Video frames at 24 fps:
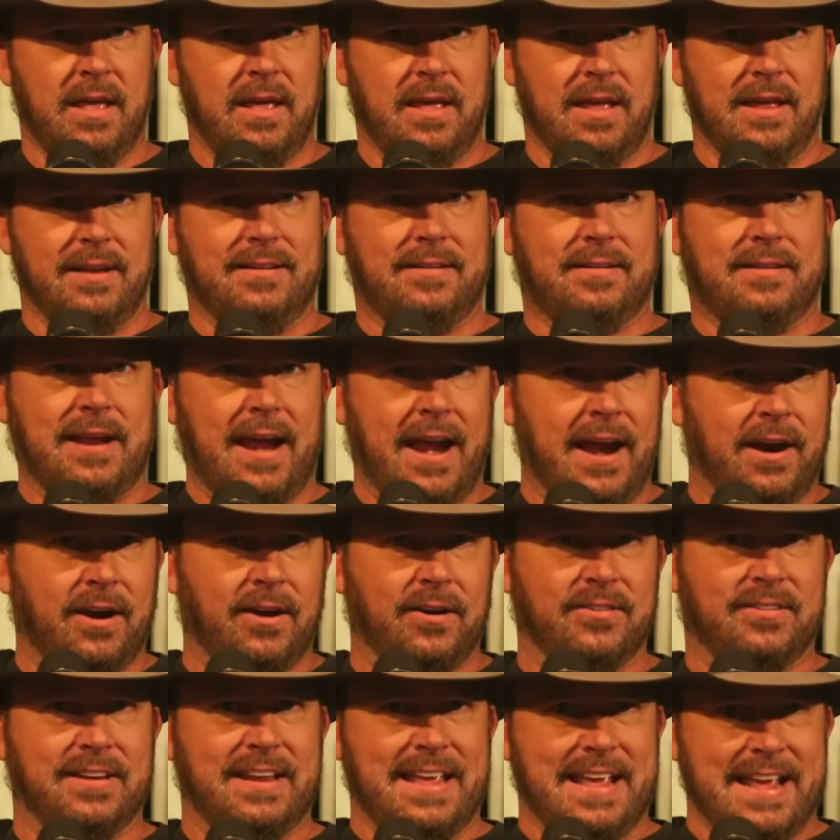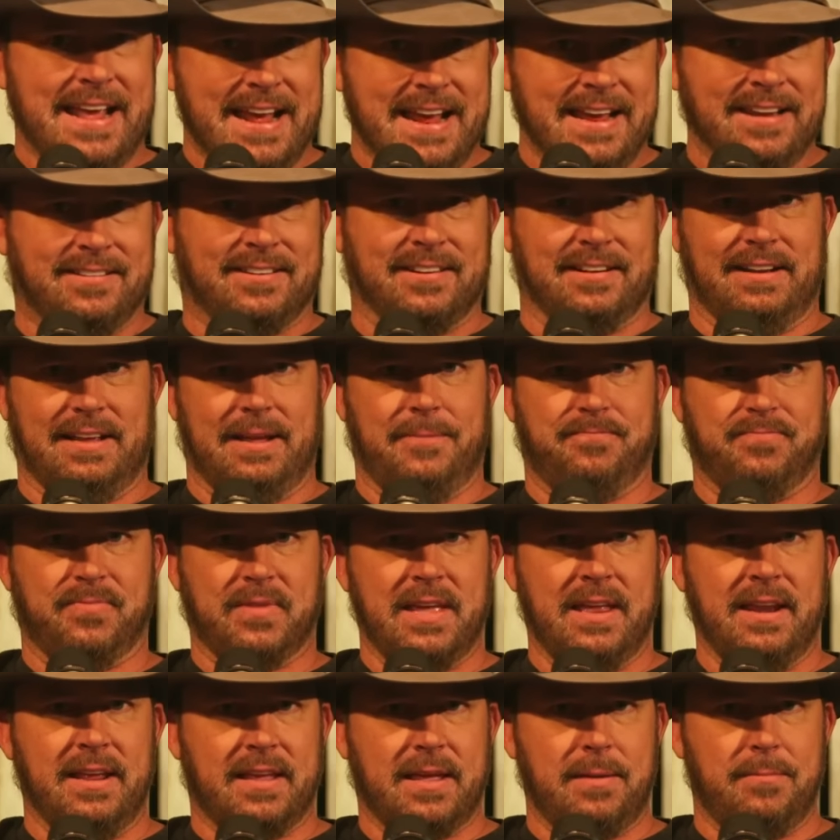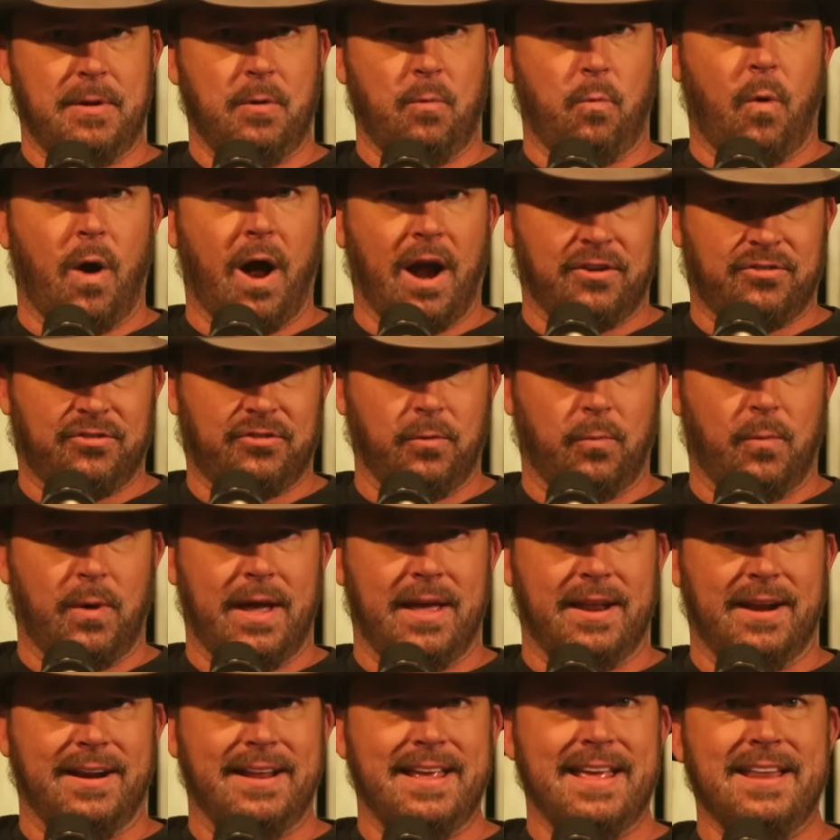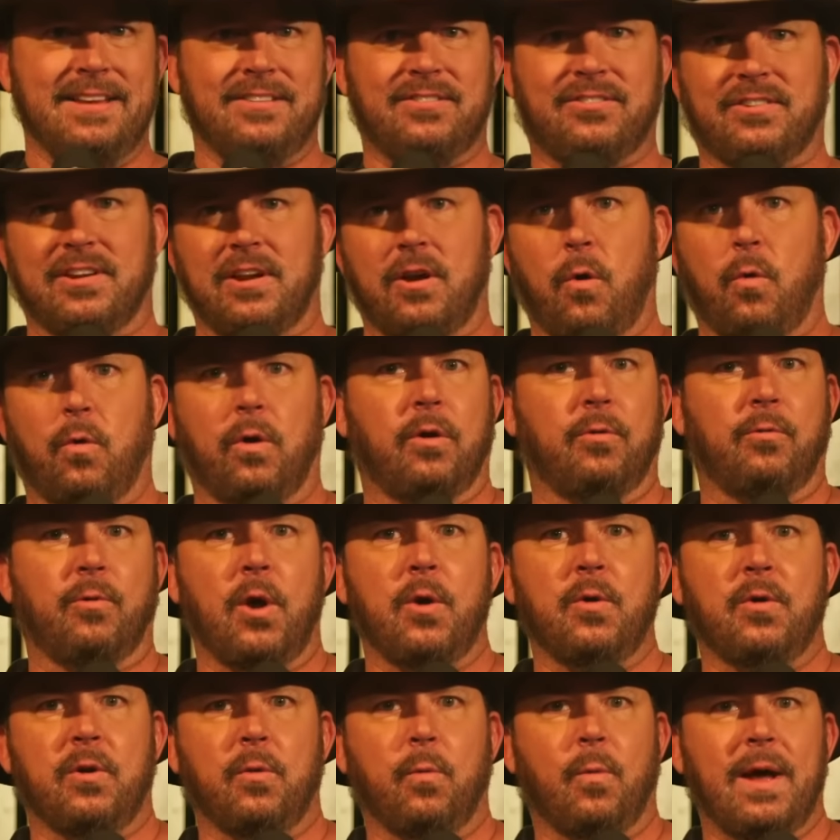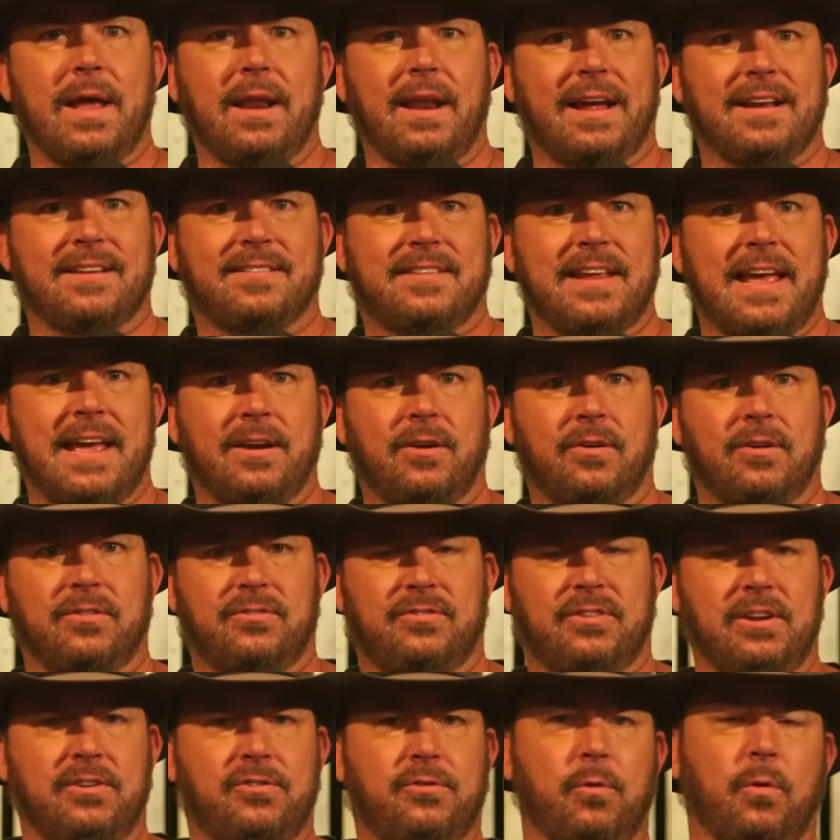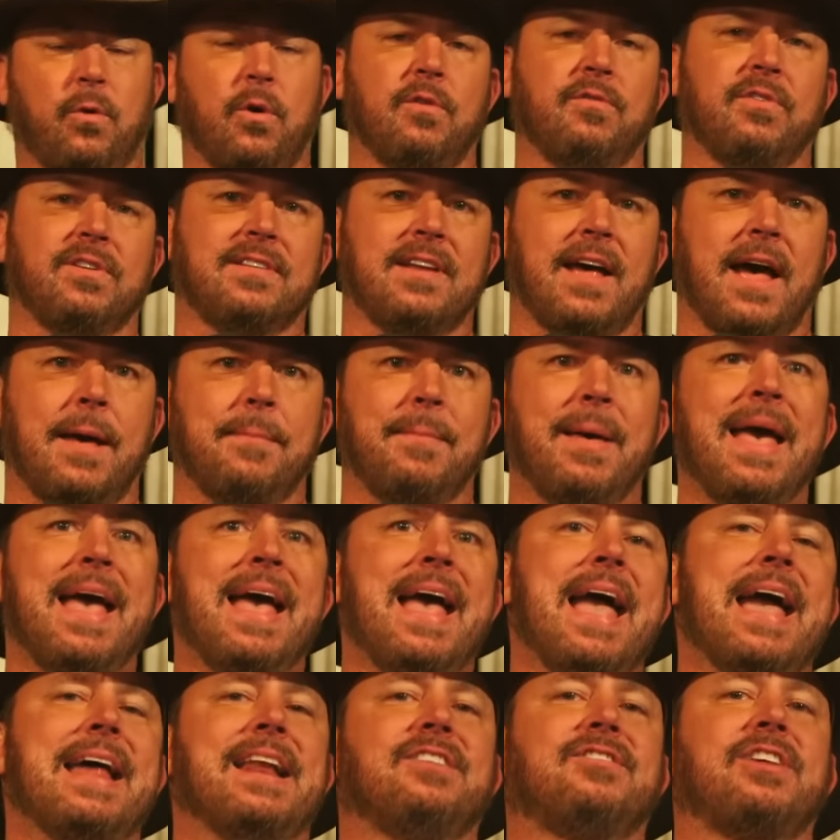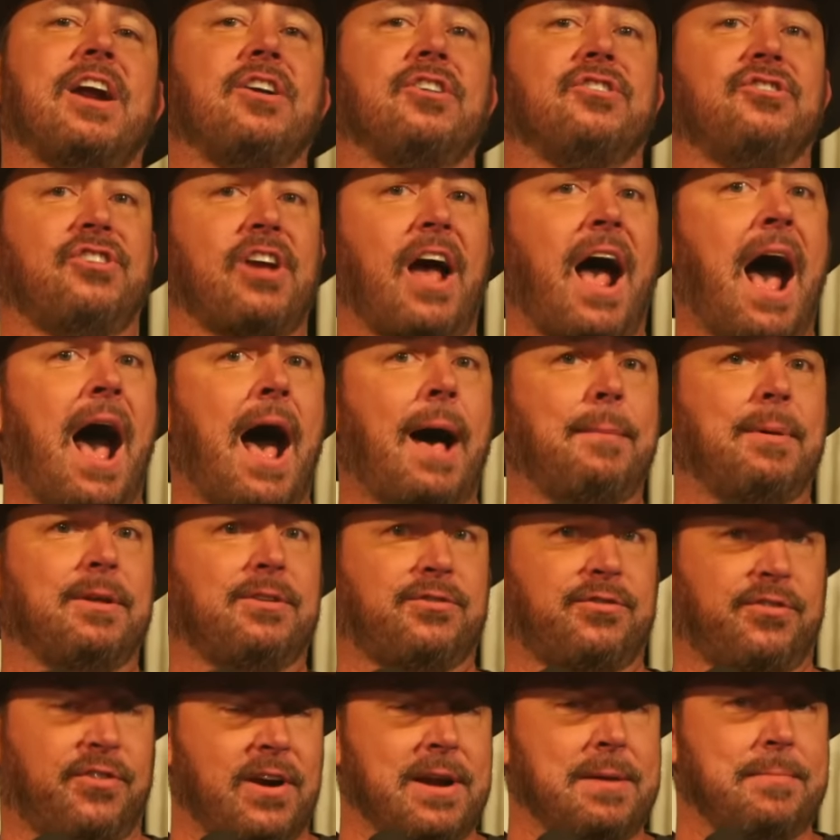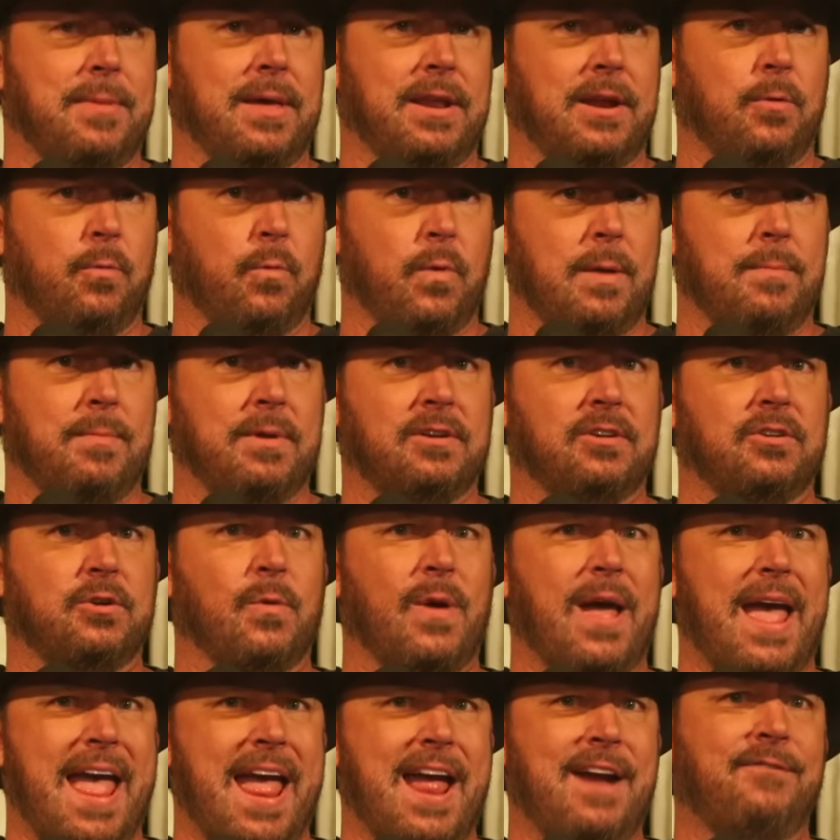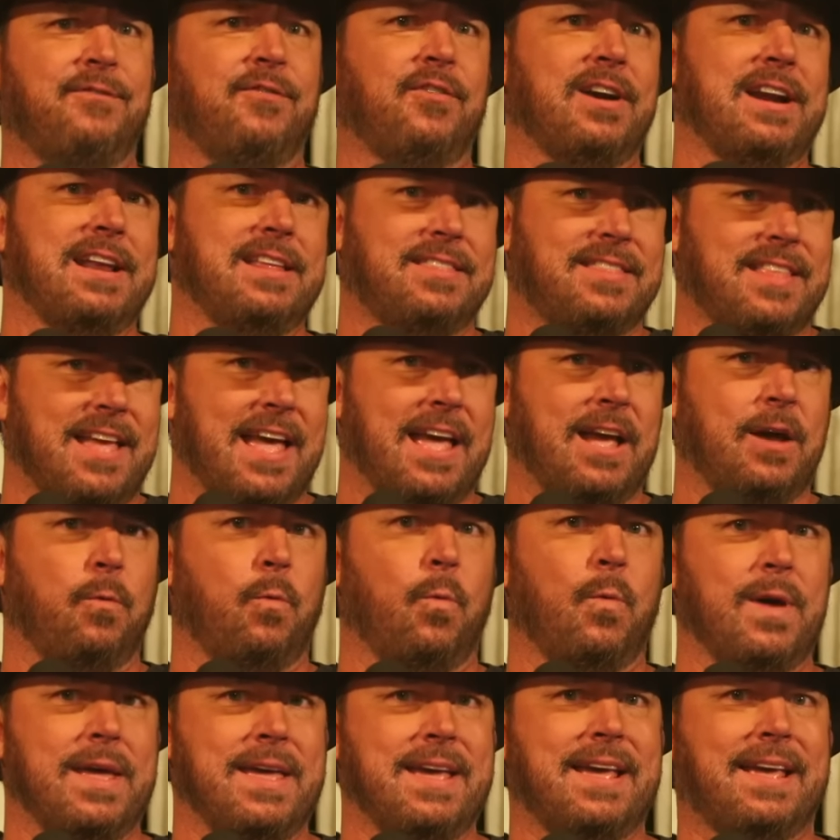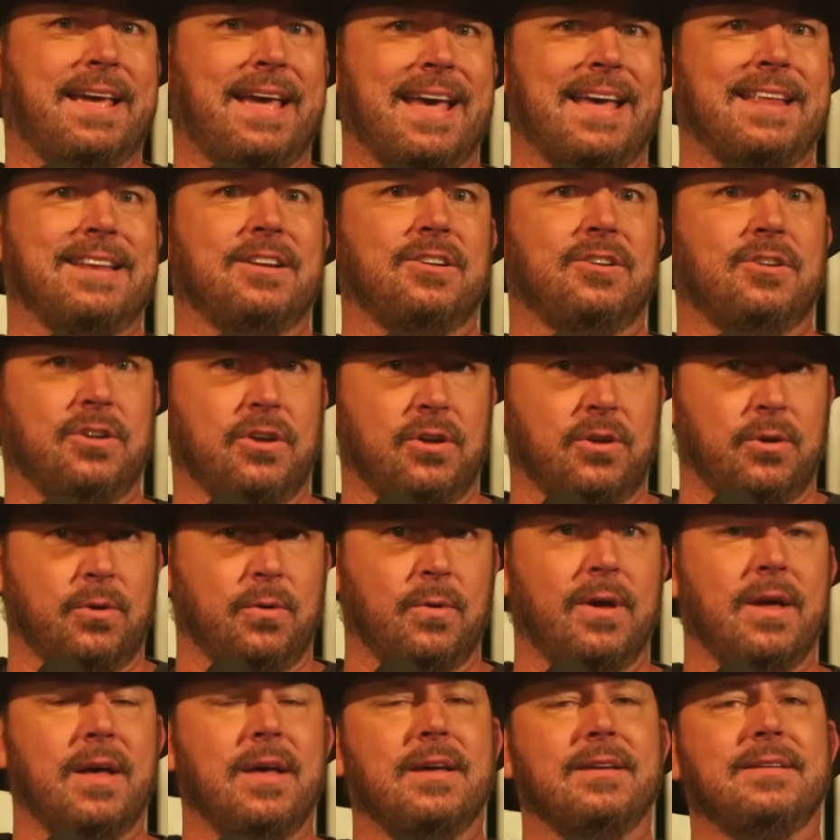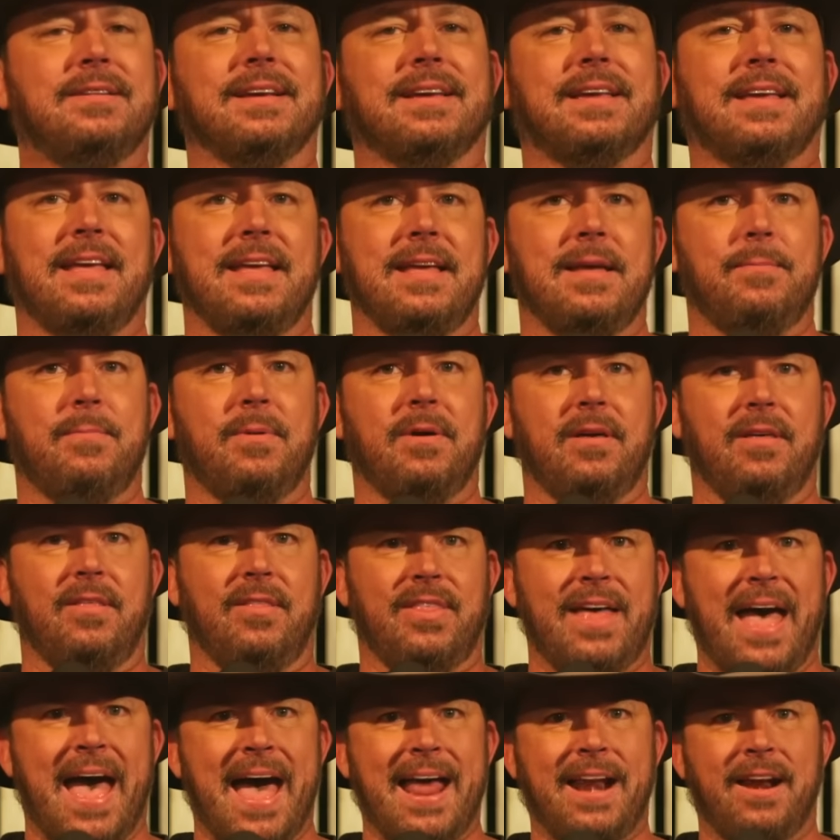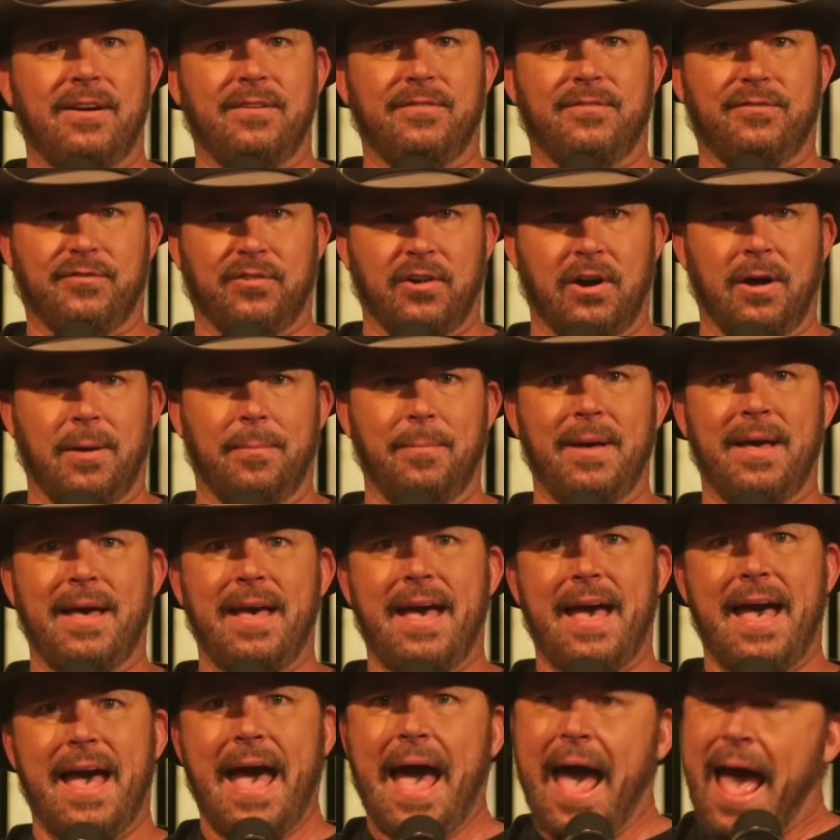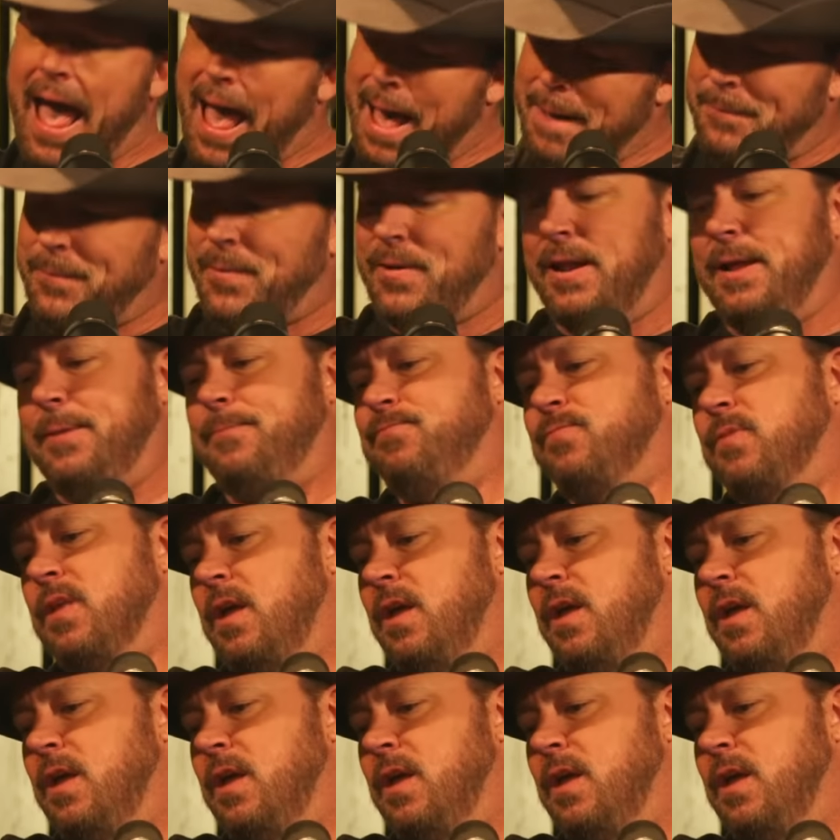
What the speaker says: It tears easily, and it can be washed away in an instant or eroded away like sand on a seashore over time. And it's our job as free men and women to do everything we can do to keep that from happening.